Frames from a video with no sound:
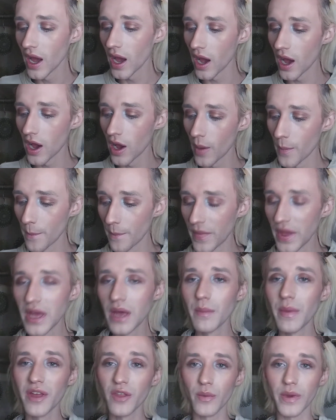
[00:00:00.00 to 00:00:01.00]

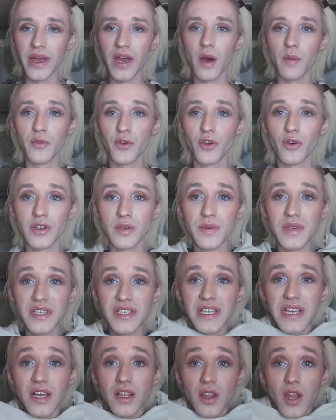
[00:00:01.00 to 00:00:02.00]
By the way, you're going to be
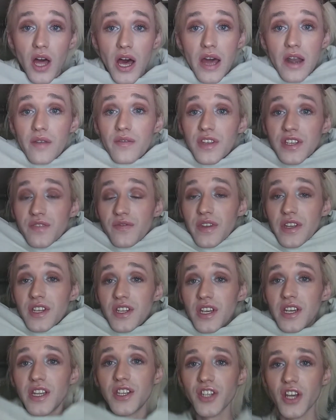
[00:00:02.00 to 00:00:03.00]
seeing a lot of this
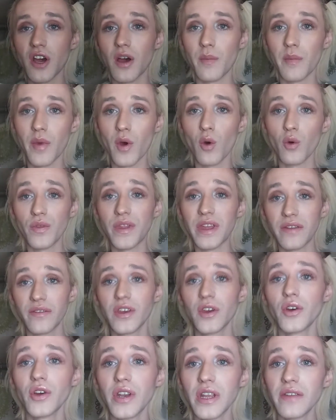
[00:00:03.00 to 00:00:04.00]
vintage, Old Navy
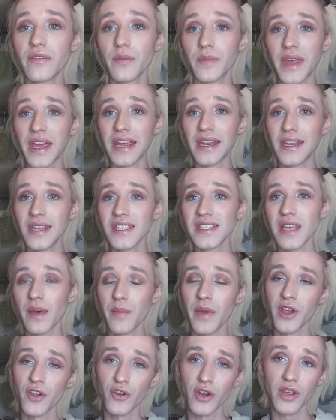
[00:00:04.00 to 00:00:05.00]
hoodie from the 80s that
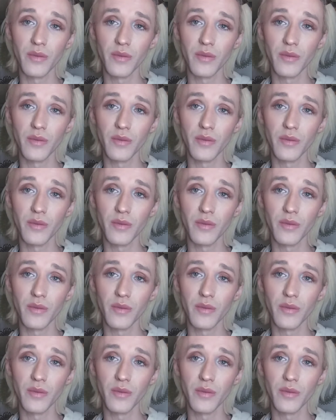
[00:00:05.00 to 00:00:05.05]
my